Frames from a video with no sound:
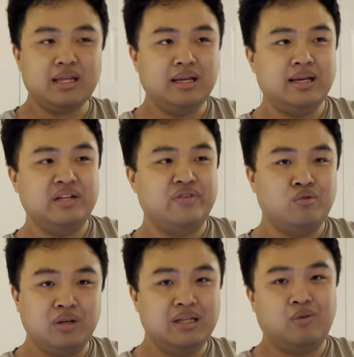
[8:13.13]
And if you
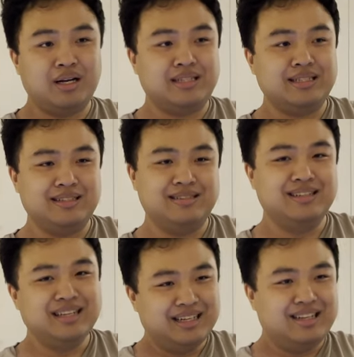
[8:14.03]
really wanted to,
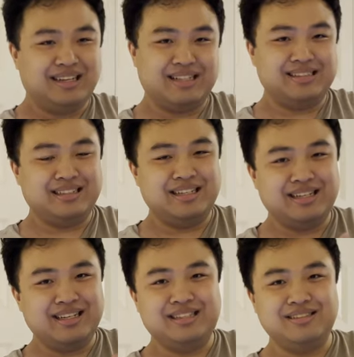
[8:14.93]
like I said, you
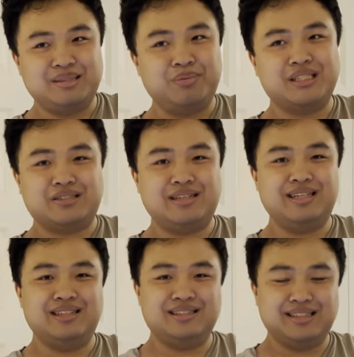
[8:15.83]
could do split
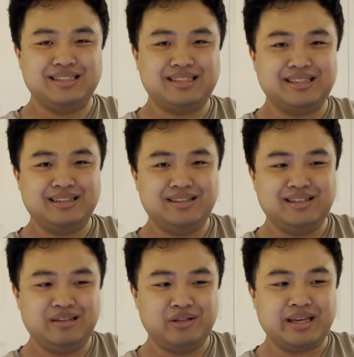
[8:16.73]
screen on this
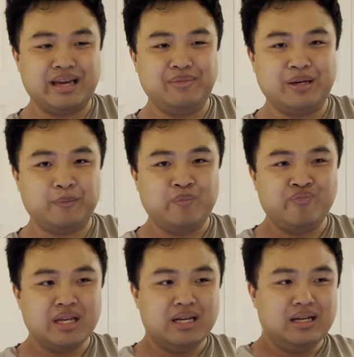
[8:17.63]
uh, with gaming.
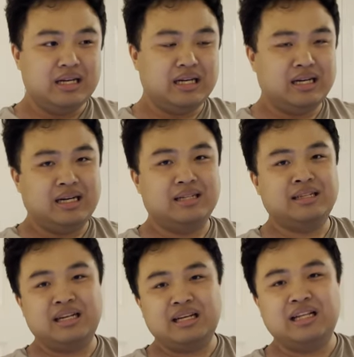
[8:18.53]
Uh,
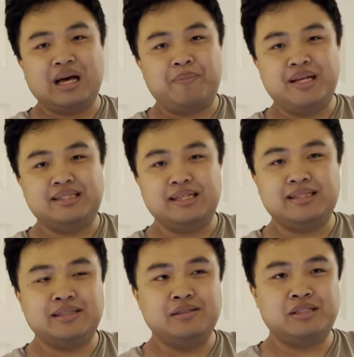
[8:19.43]
not not a lot of P Cs
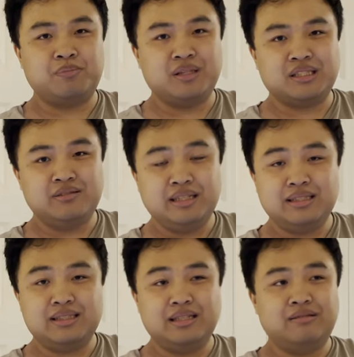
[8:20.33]
do split screen,
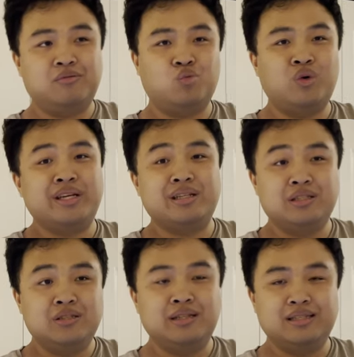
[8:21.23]
so what you could
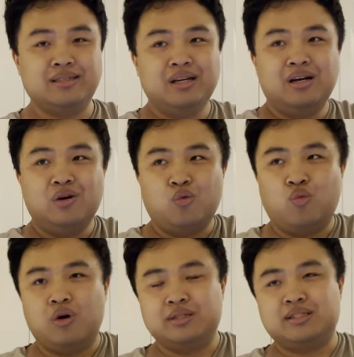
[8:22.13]
do is
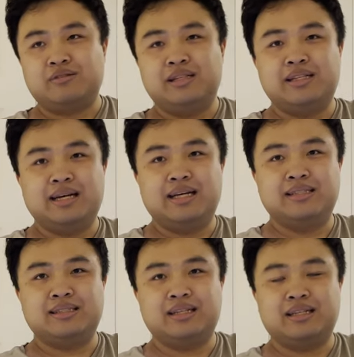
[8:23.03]
one screen
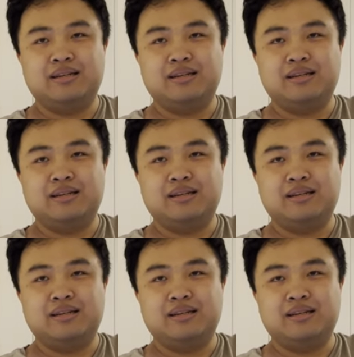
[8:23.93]
has like,